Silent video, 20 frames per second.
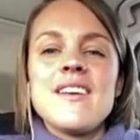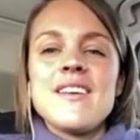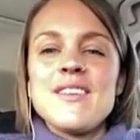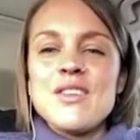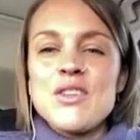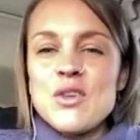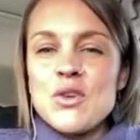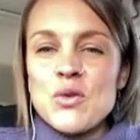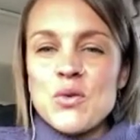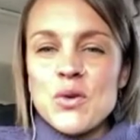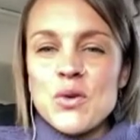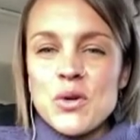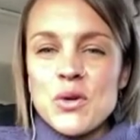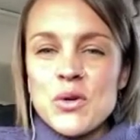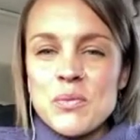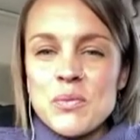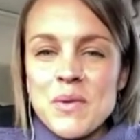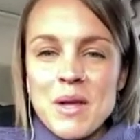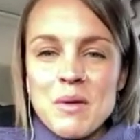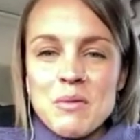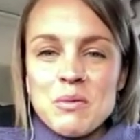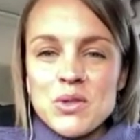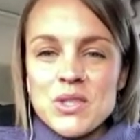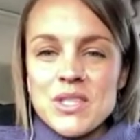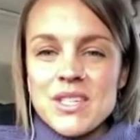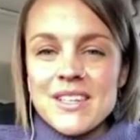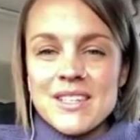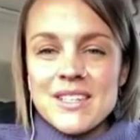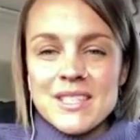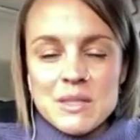you will be able
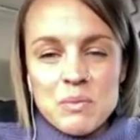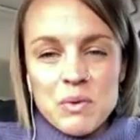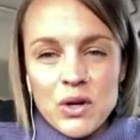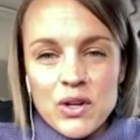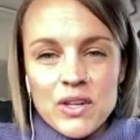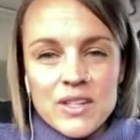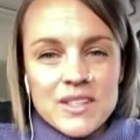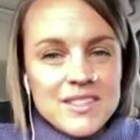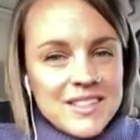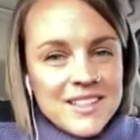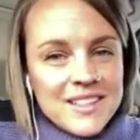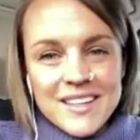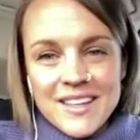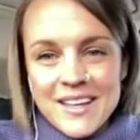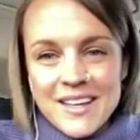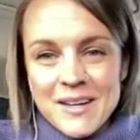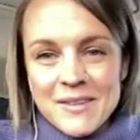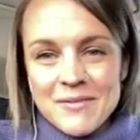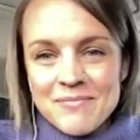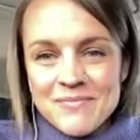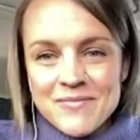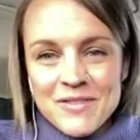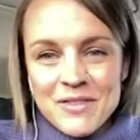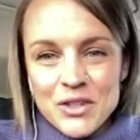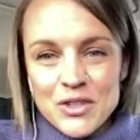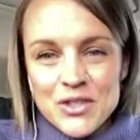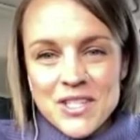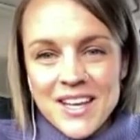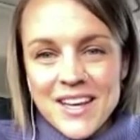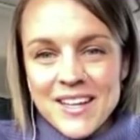to experience Alia
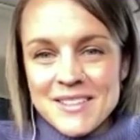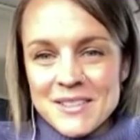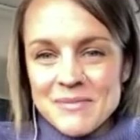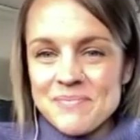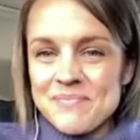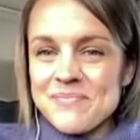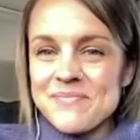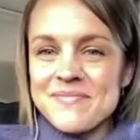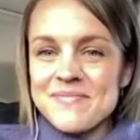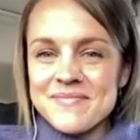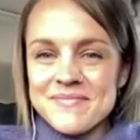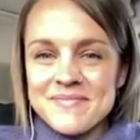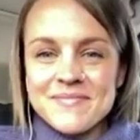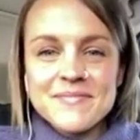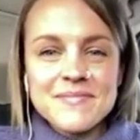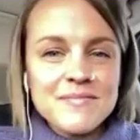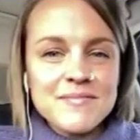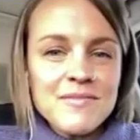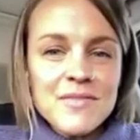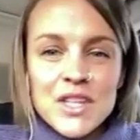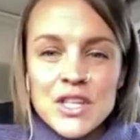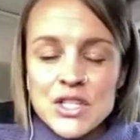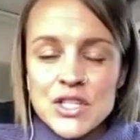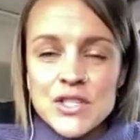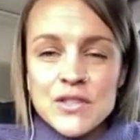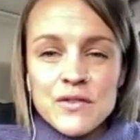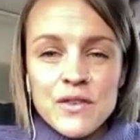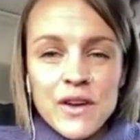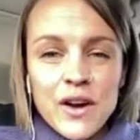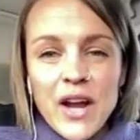firsthand.
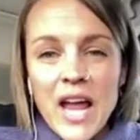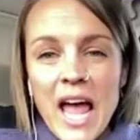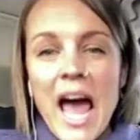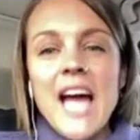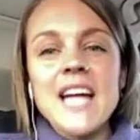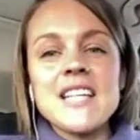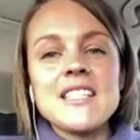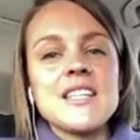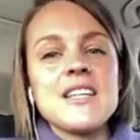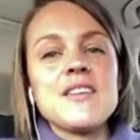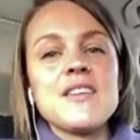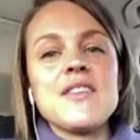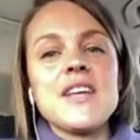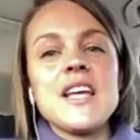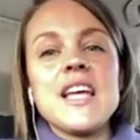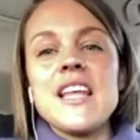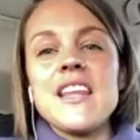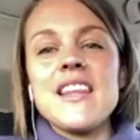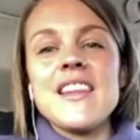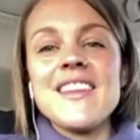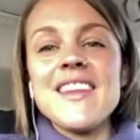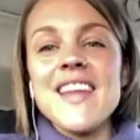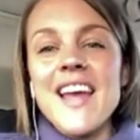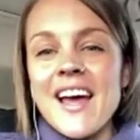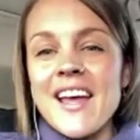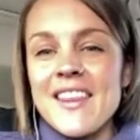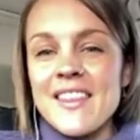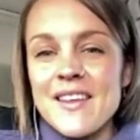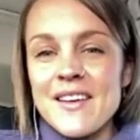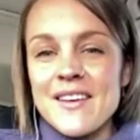She's very active in, yeah,
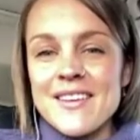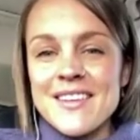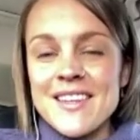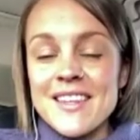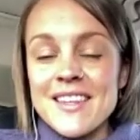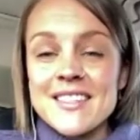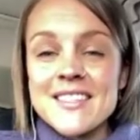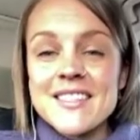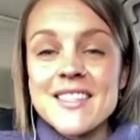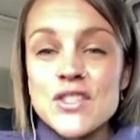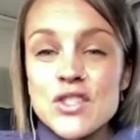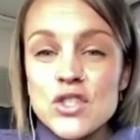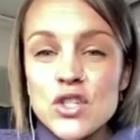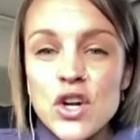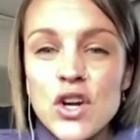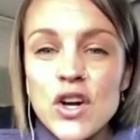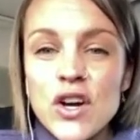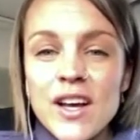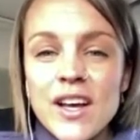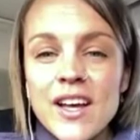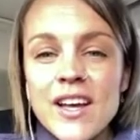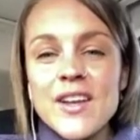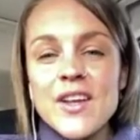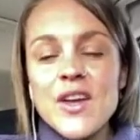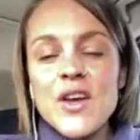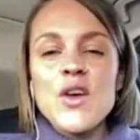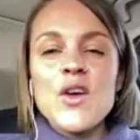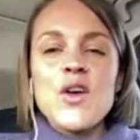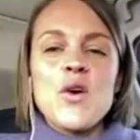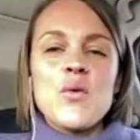in the, in the sisterhood
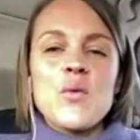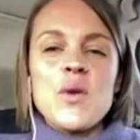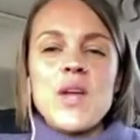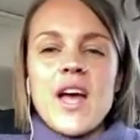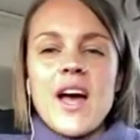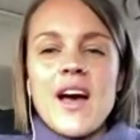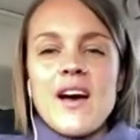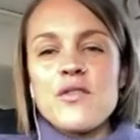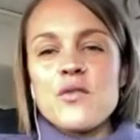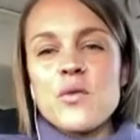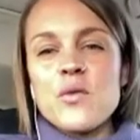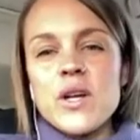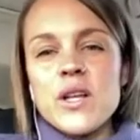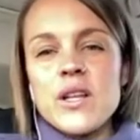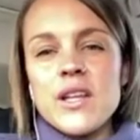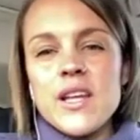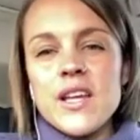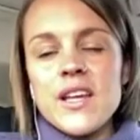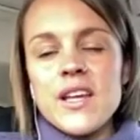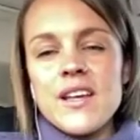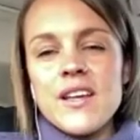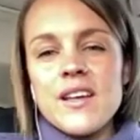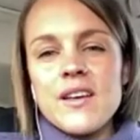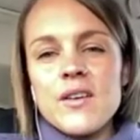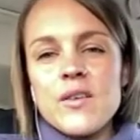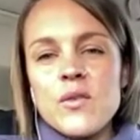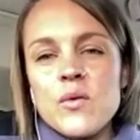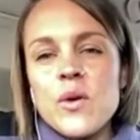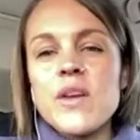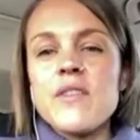we have really
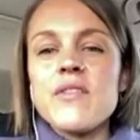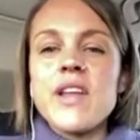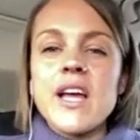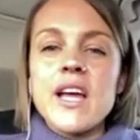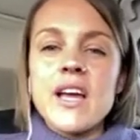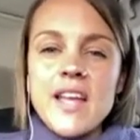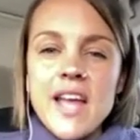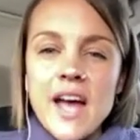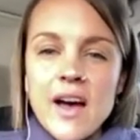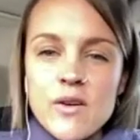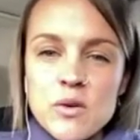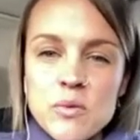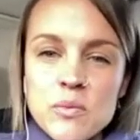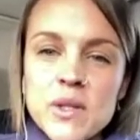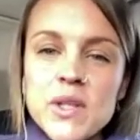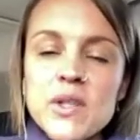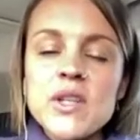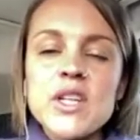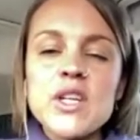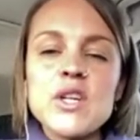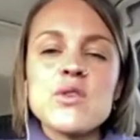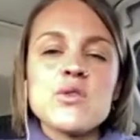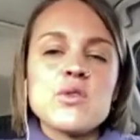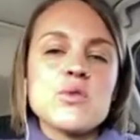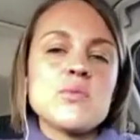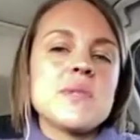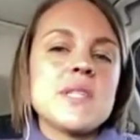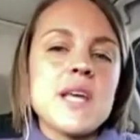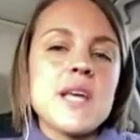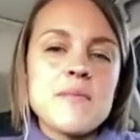we have like accountability
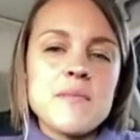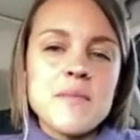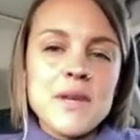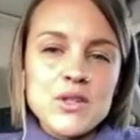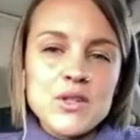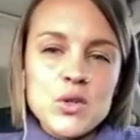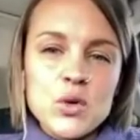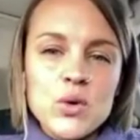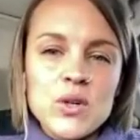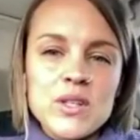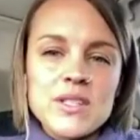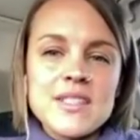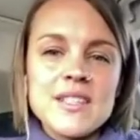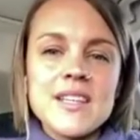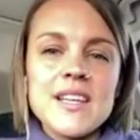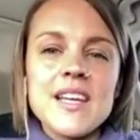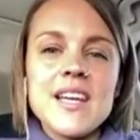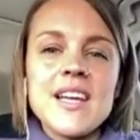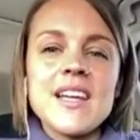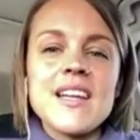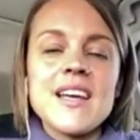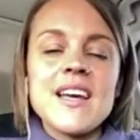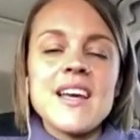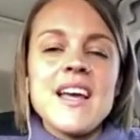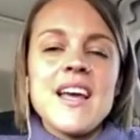groups that mentors lead